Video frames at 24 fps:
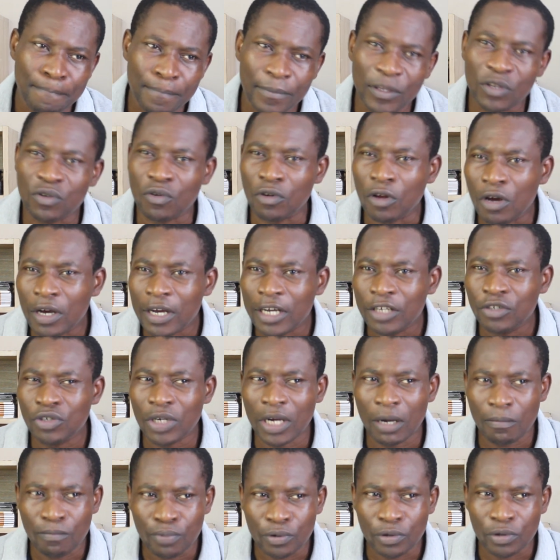so long as you
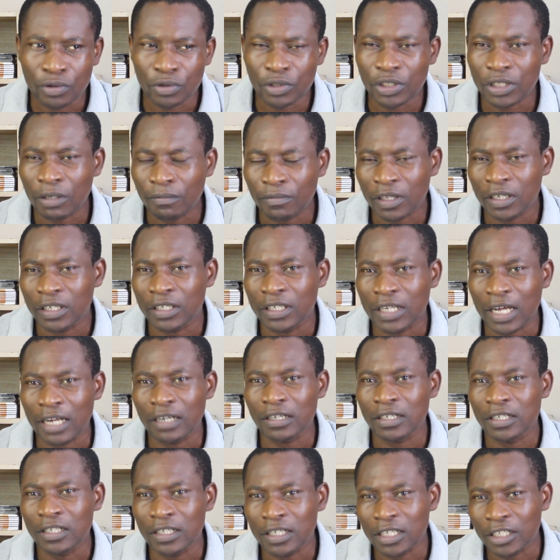can produce something
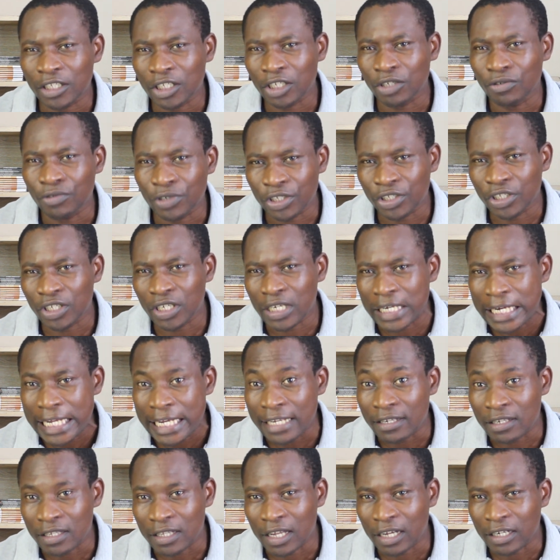that the generation
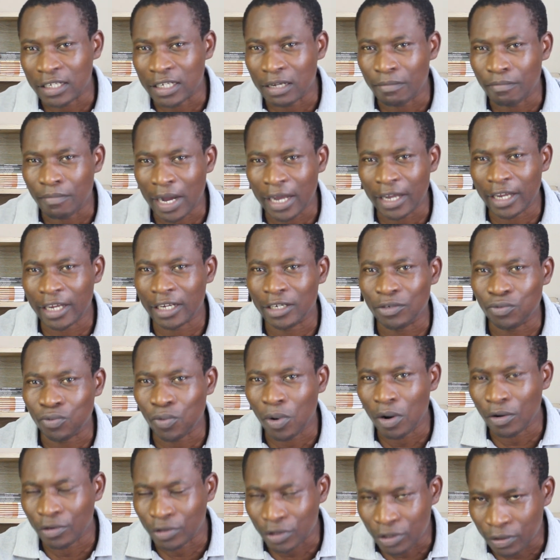needs, that the market
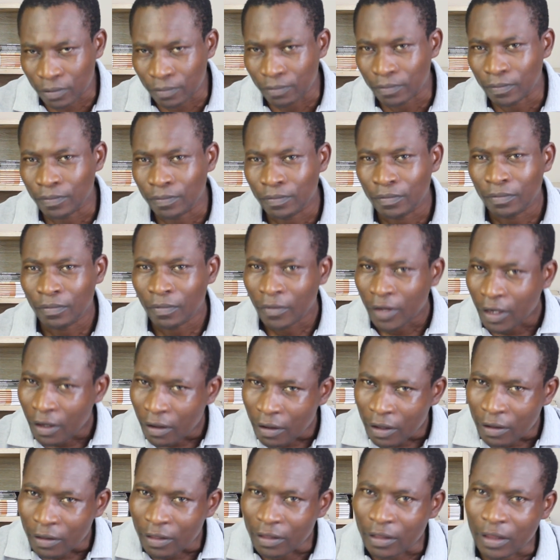wants,
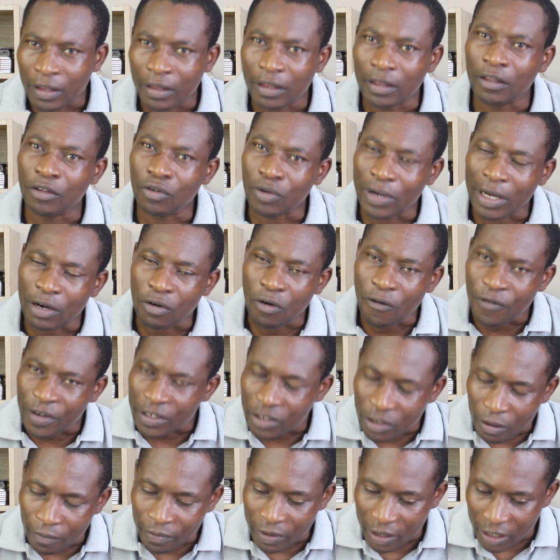you can offer
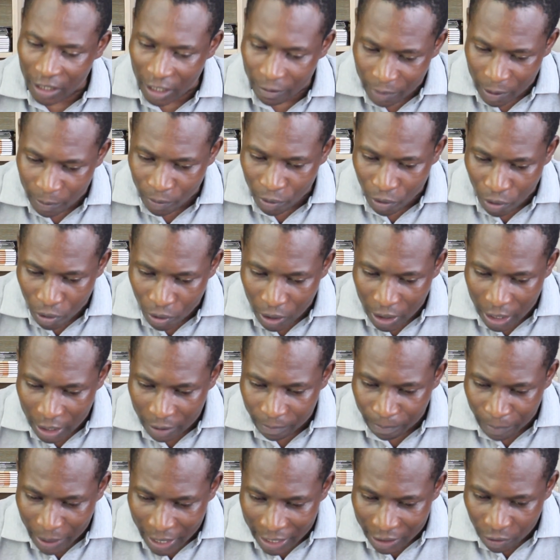something that people can
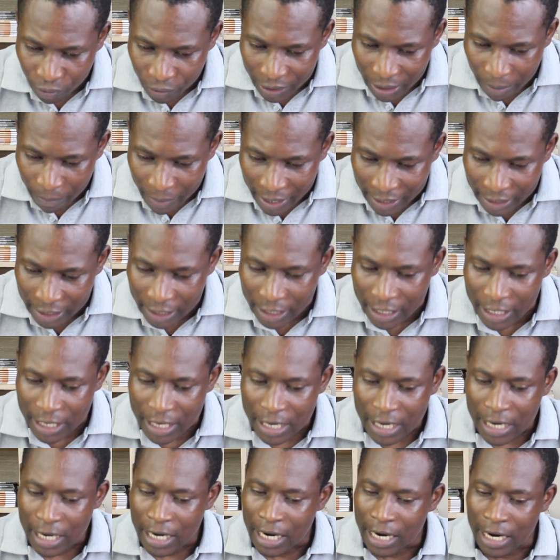part with their money,
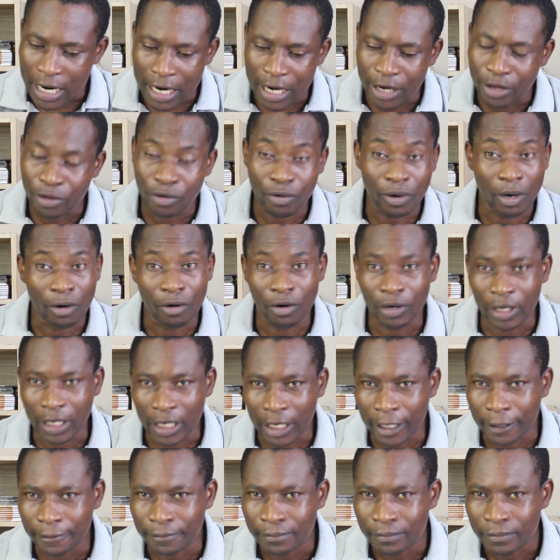you are
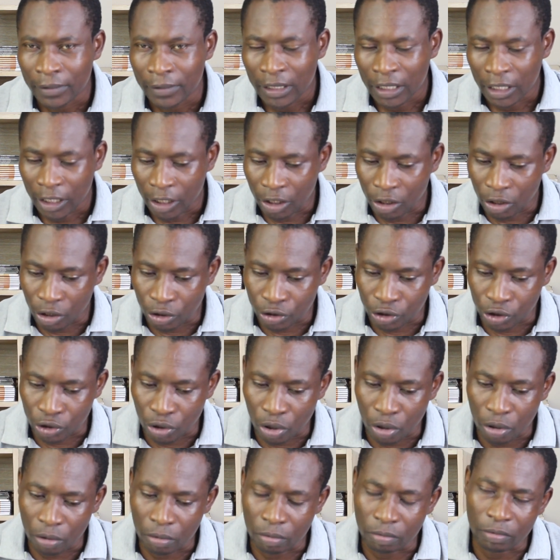okay, you know.
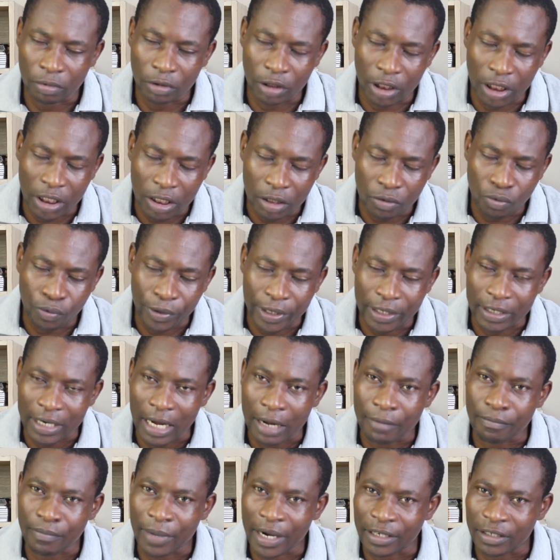So deal with
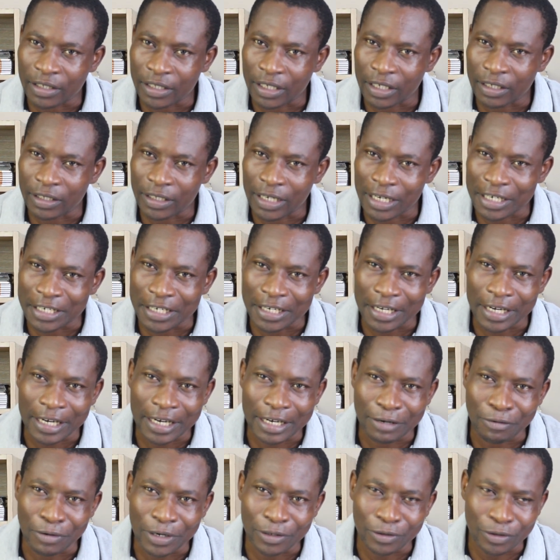that mindset that
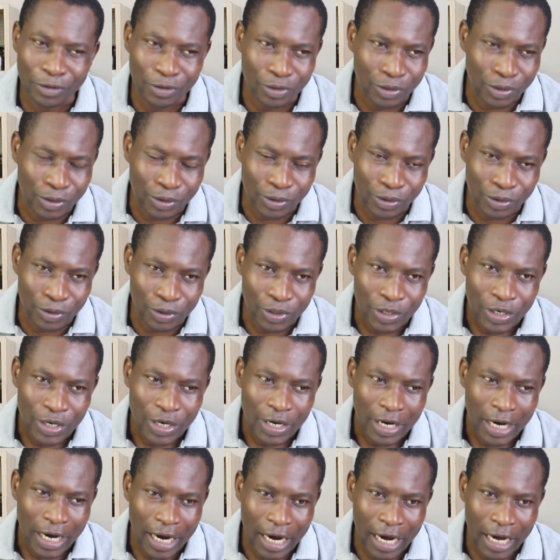I went to school,
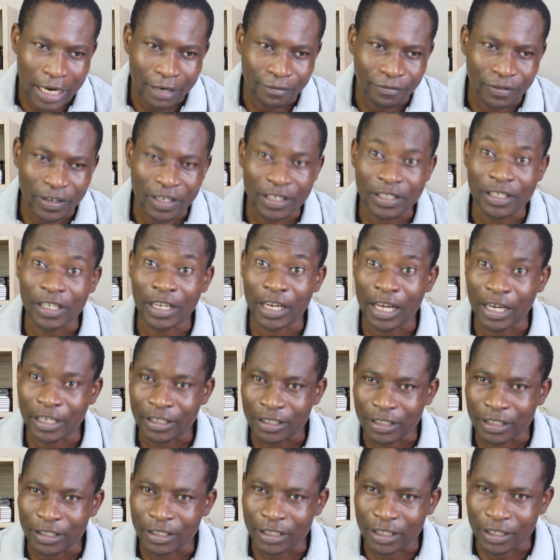I had first
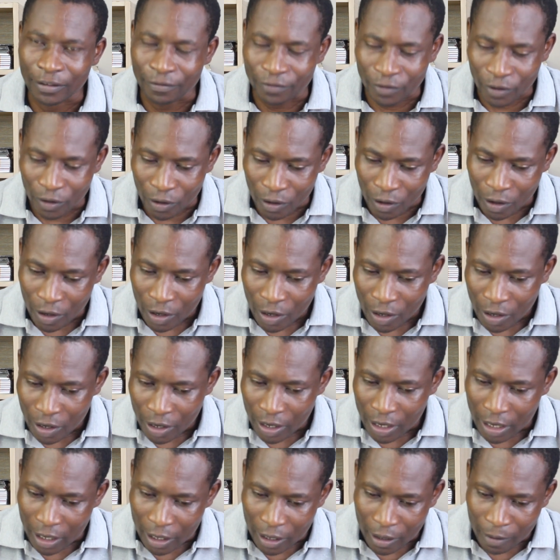class, and therefore
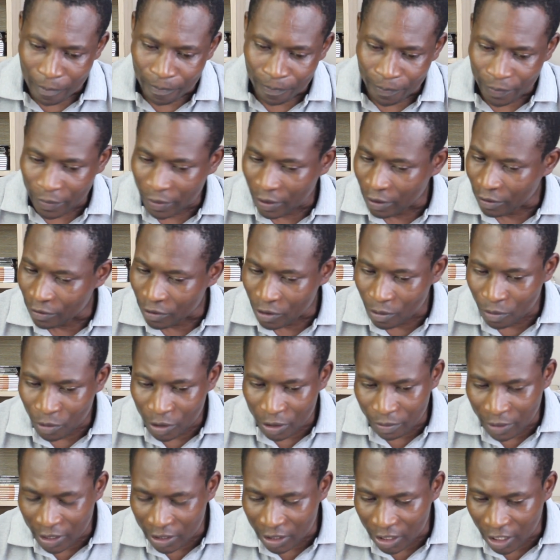
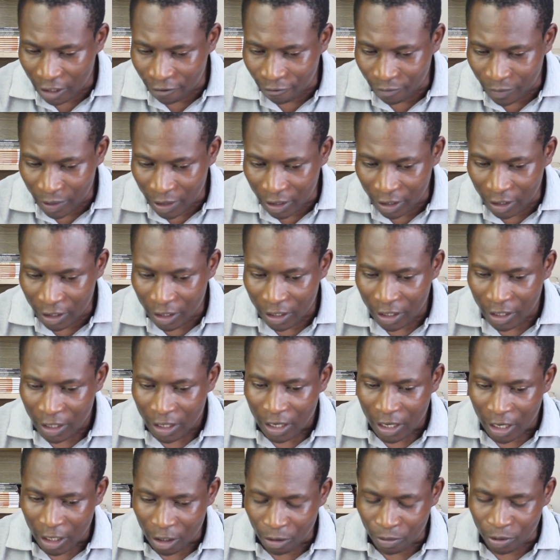somebody must give me
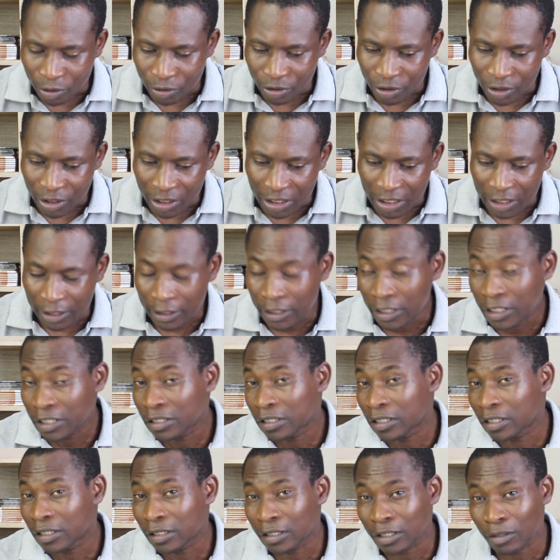an opportunity,
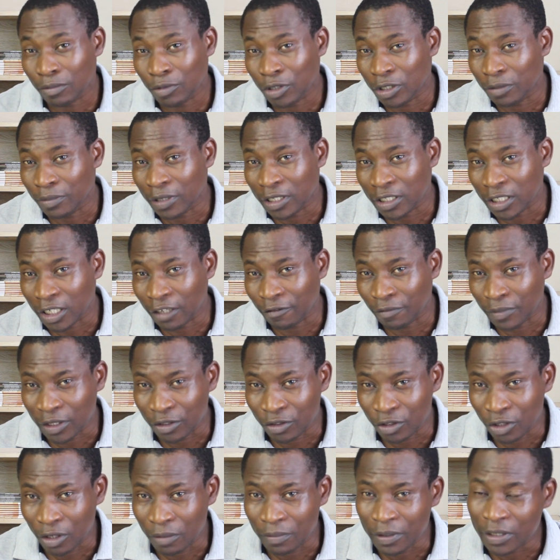somebody must give me a
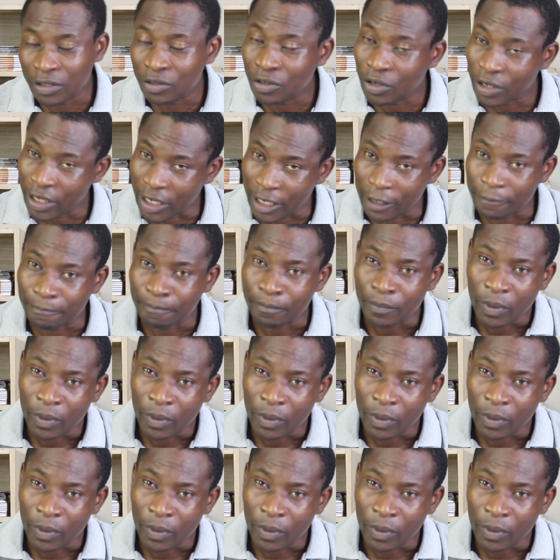job. It's okay.